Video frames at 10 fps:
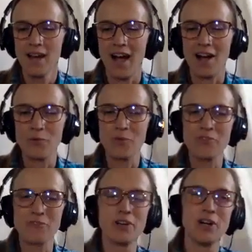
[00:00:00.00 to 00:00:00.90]

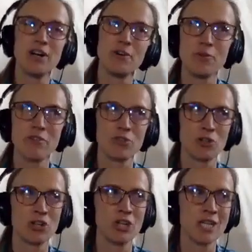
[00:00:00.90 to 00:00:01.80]
We've
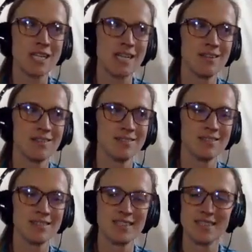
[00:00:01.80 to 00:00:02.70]
learned
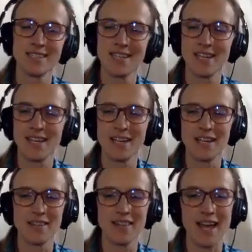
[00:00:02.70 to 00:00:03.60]

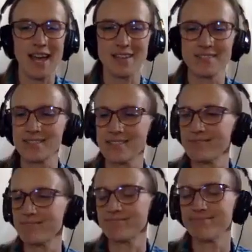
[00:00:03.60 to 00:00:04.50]
that
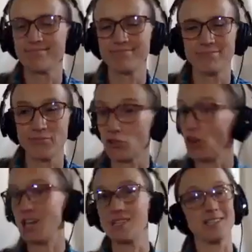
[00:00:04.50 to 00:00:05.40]
for
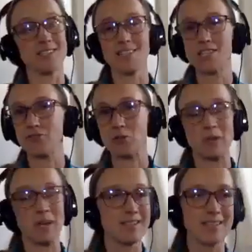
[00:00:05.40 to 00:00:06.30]
us, at least for
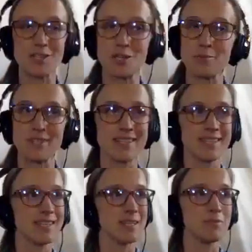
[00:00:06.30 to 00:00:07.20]
brass instruments, it
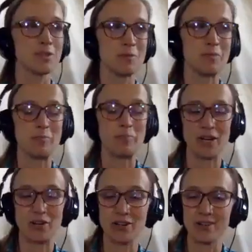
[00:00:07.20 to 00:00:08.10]
seems to be
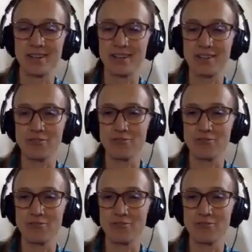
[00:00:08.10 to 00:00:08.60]
better if